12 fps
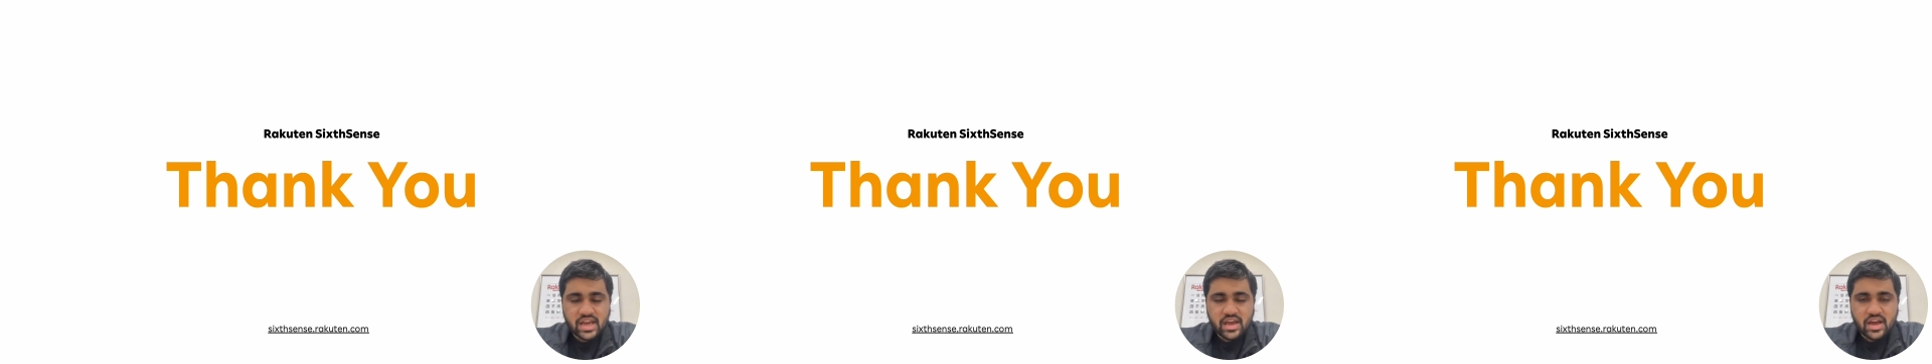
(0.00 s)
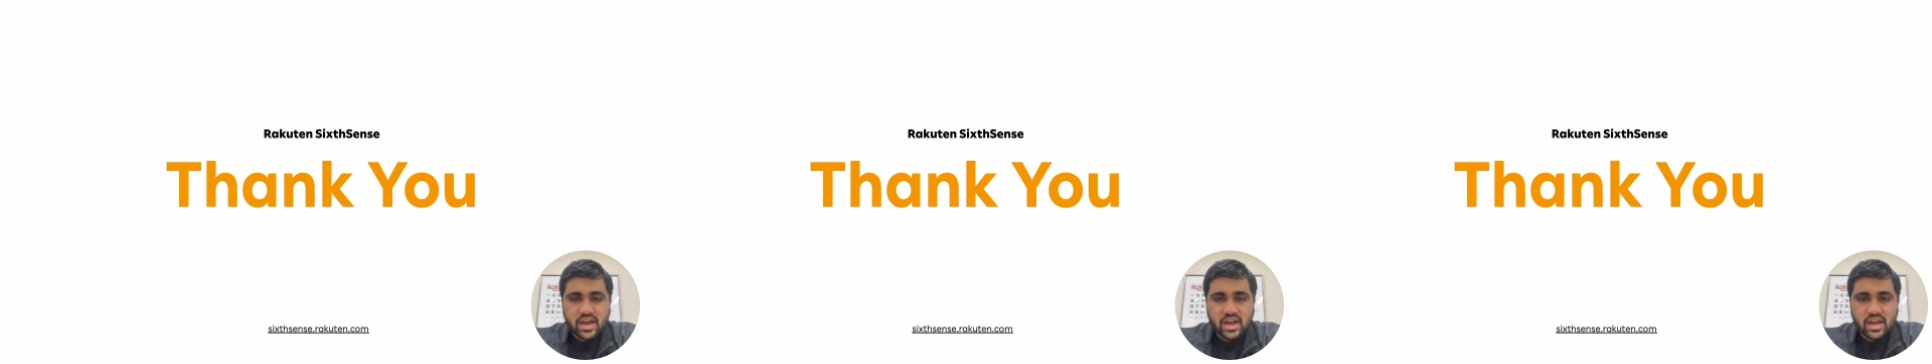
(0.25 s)

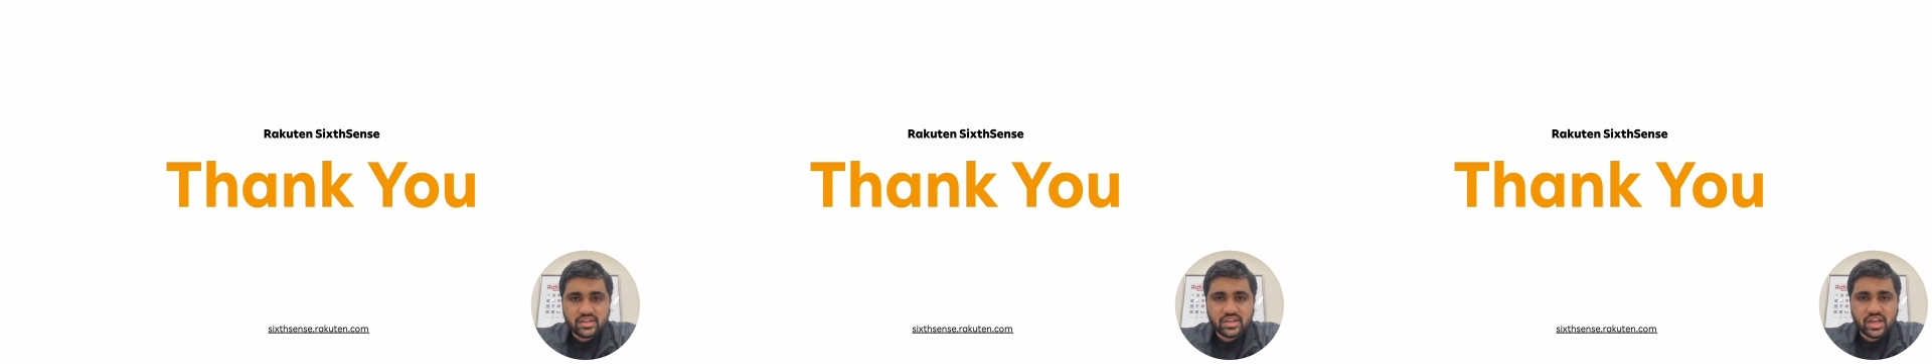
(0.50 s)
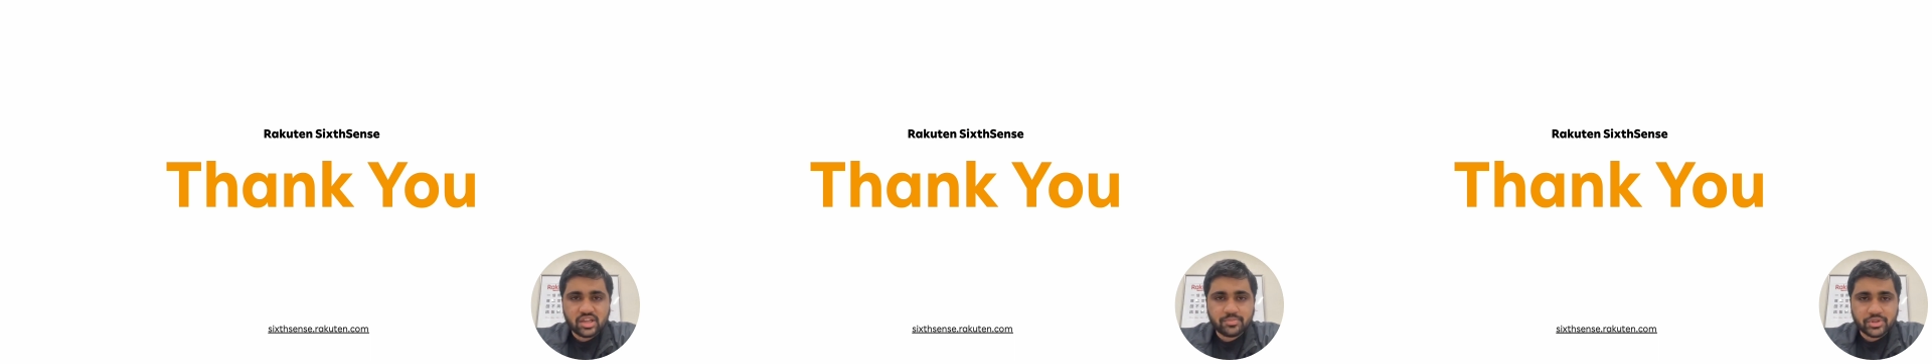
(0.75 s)
and
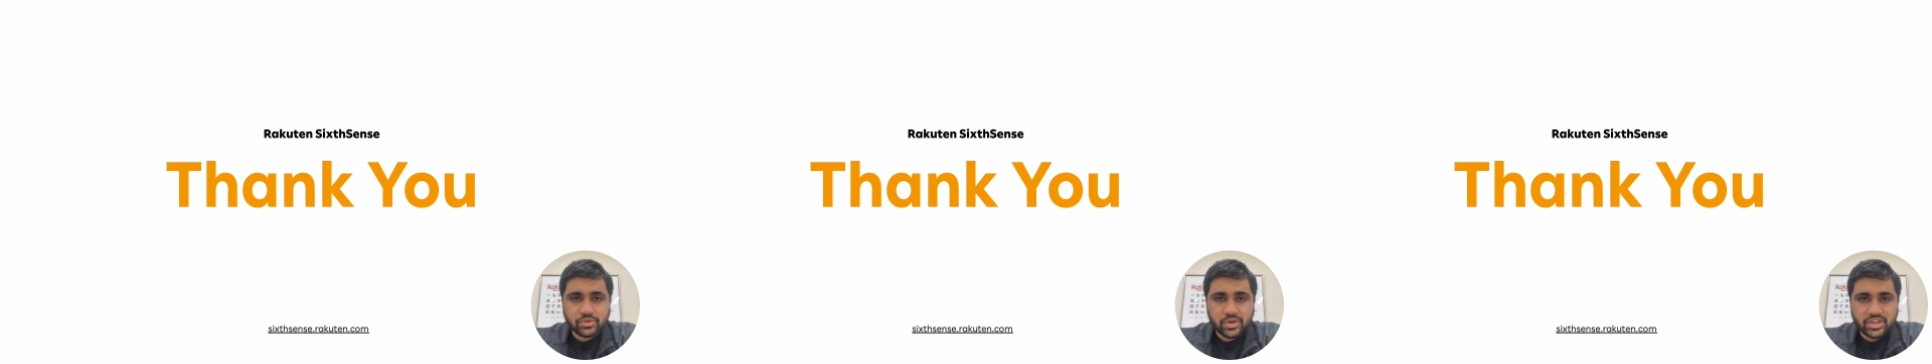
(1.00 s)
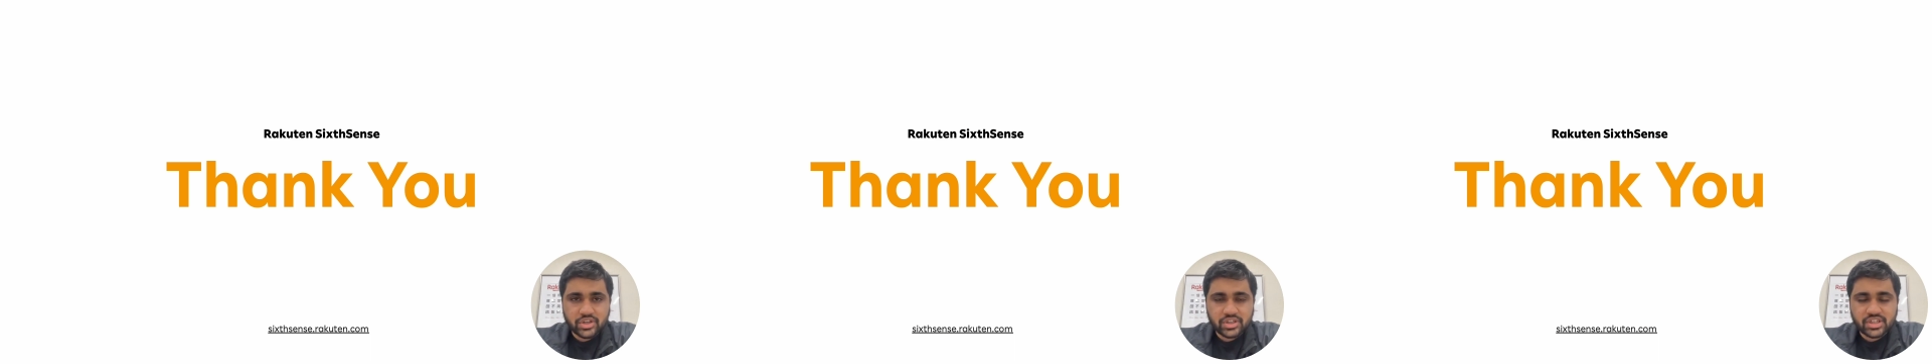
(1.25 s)
help you
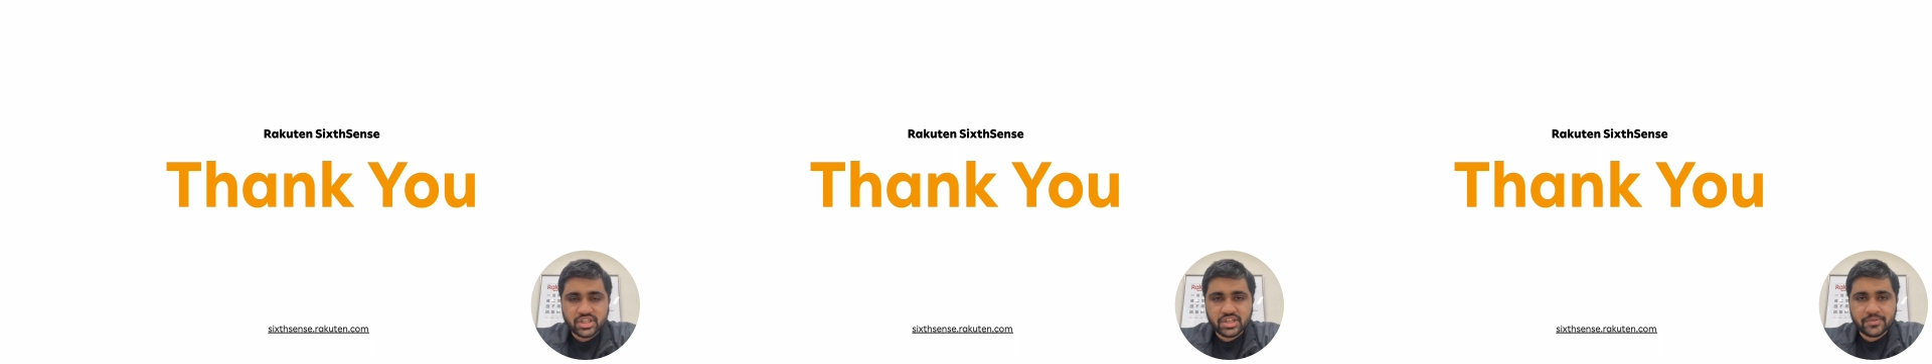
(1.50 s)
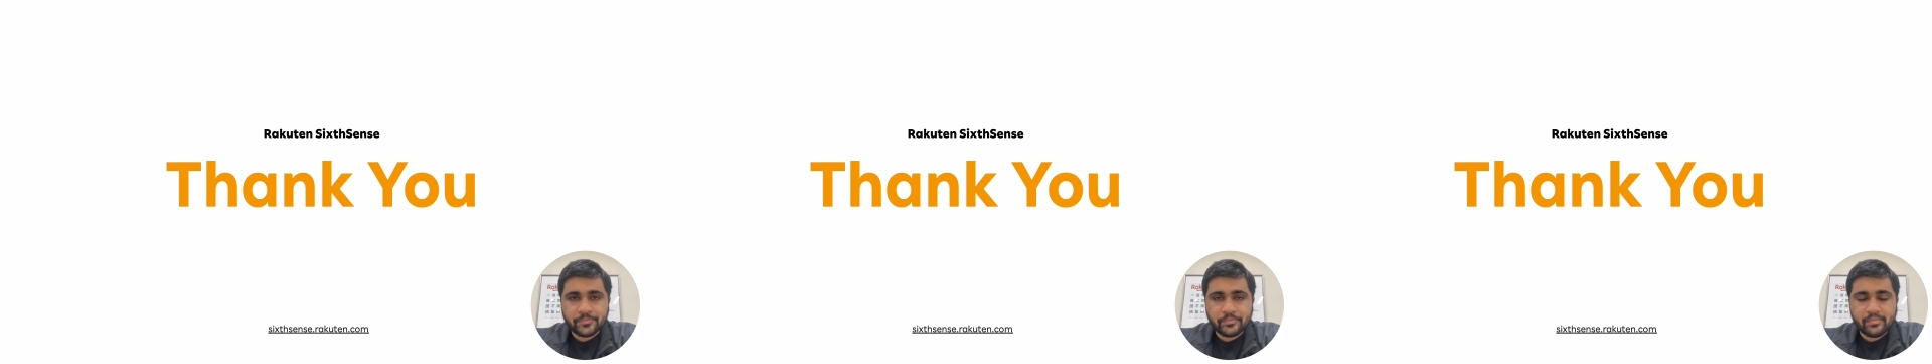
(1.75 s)
and your
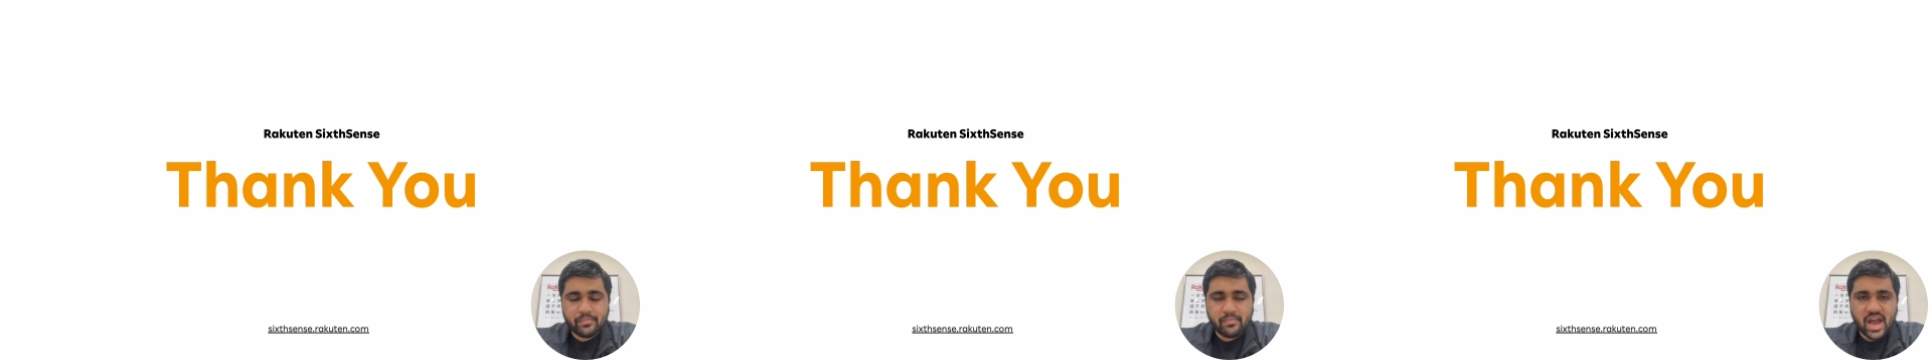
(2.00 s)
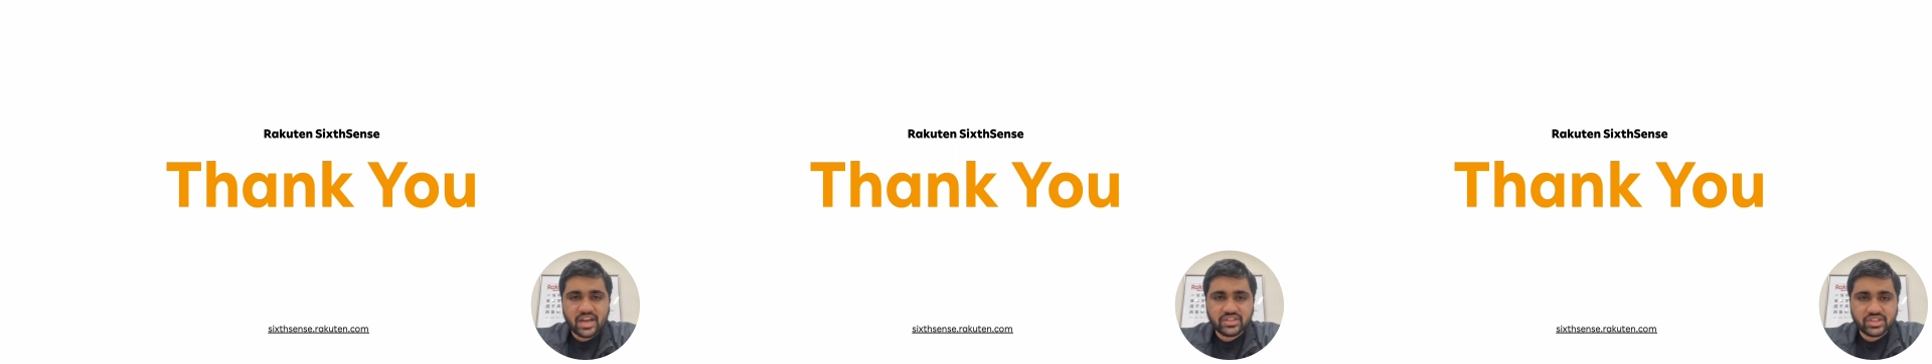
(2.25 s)
team
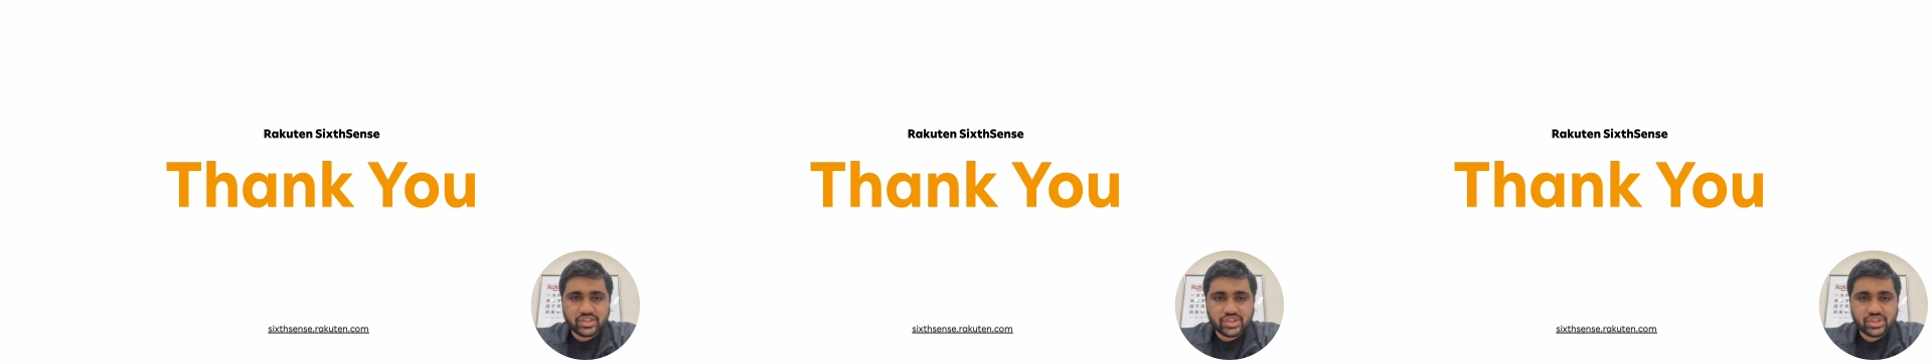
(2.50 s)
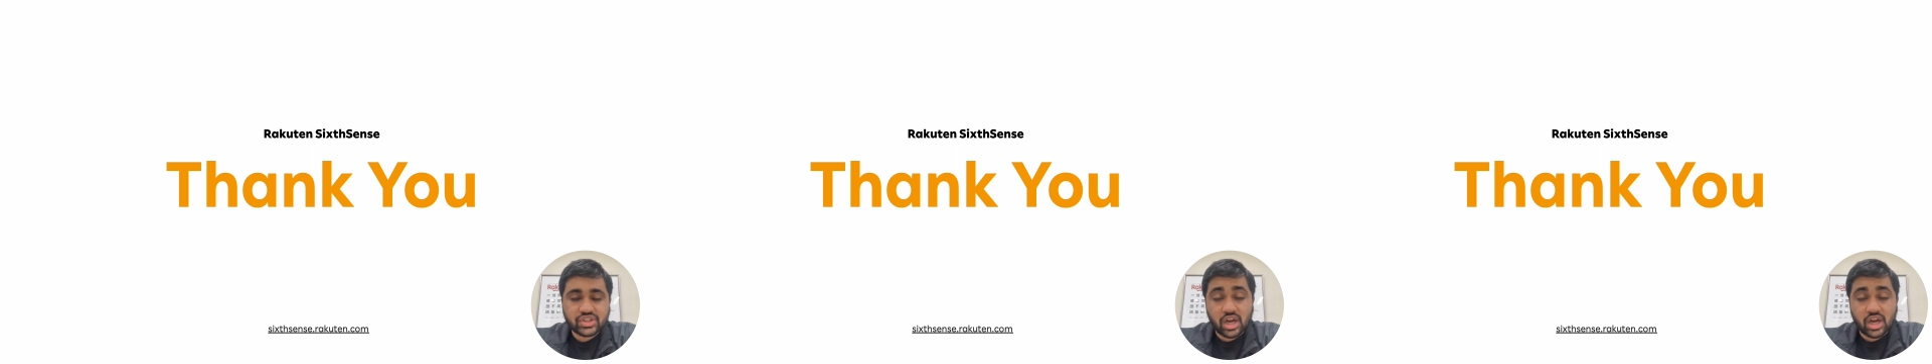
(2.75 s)
manage